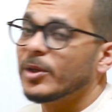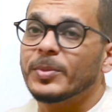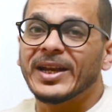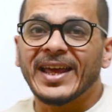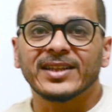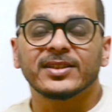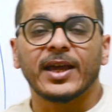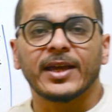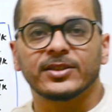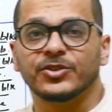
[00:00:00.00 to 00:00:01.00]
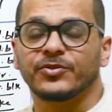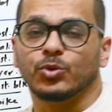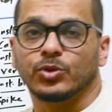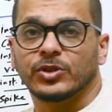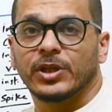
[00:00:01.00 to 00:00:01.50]
be planned and
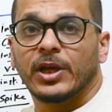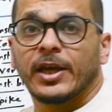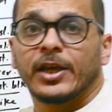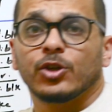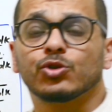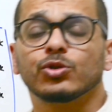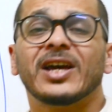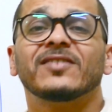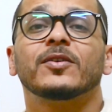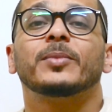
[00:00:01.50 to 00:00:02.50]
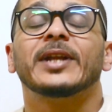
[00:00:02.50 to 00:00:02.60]
reviewed. You should have a